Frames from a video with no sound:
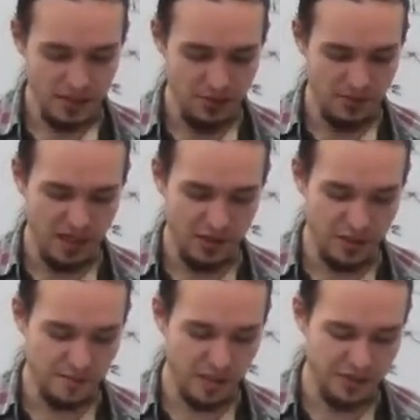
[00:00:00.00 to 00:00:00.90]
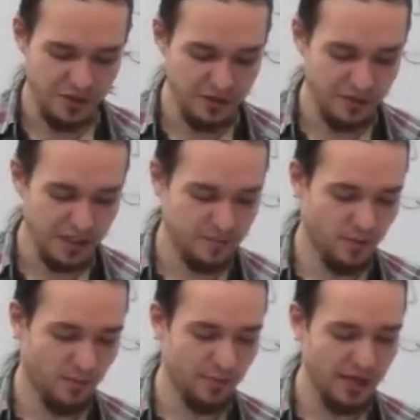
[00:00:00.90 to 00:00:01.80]
So the hardest part here is
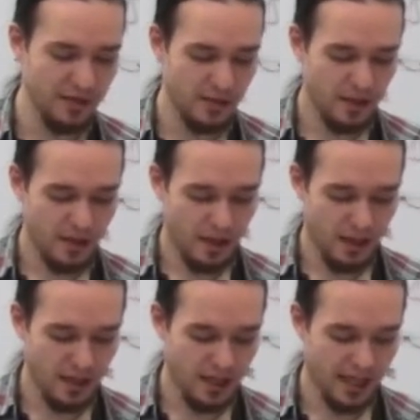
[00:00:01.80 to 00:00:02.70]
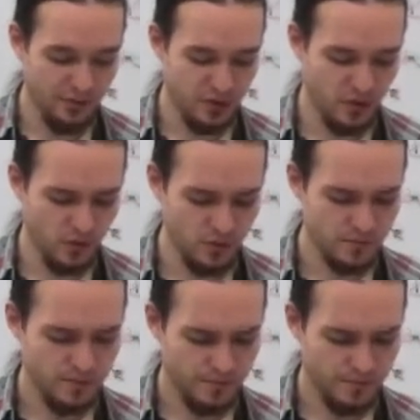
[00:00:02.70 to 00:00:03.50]
probably how to.